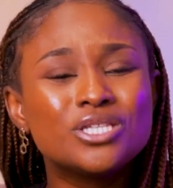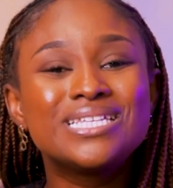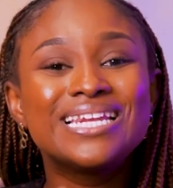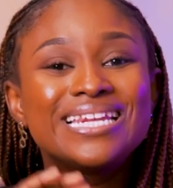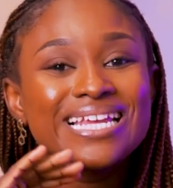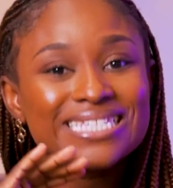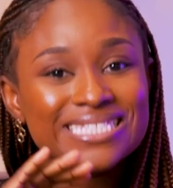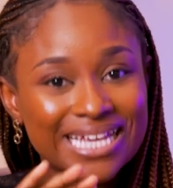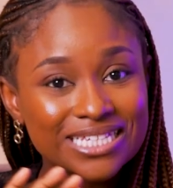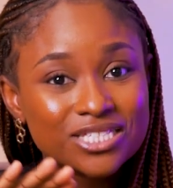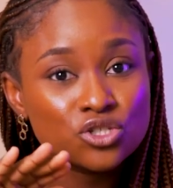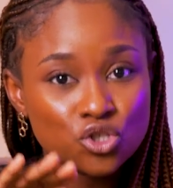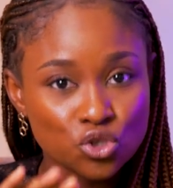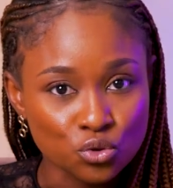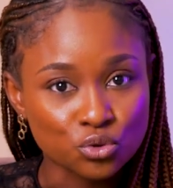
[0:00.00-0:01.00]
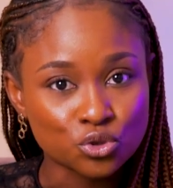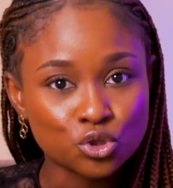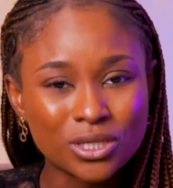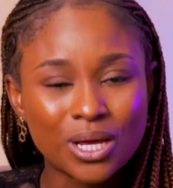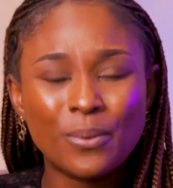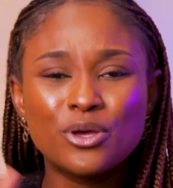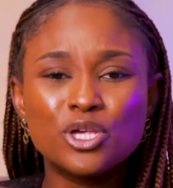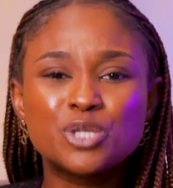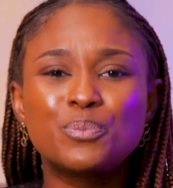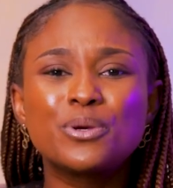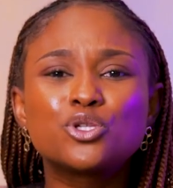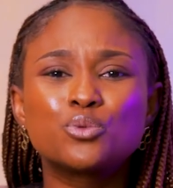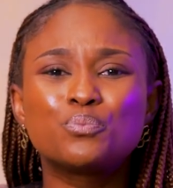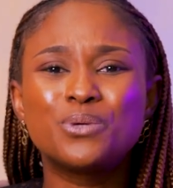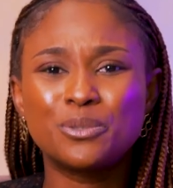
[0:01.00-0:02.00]
the latest news, so that when you
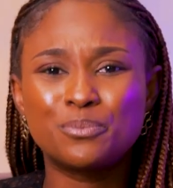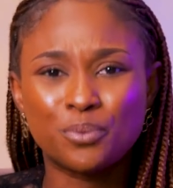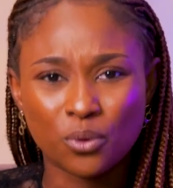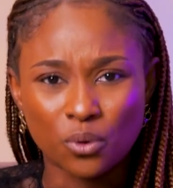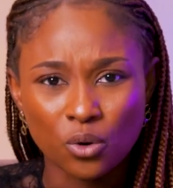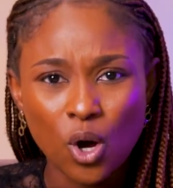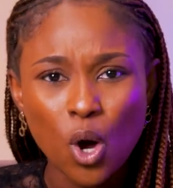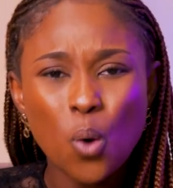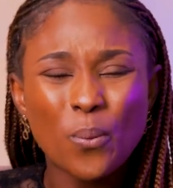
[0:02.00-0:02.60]
speak to people,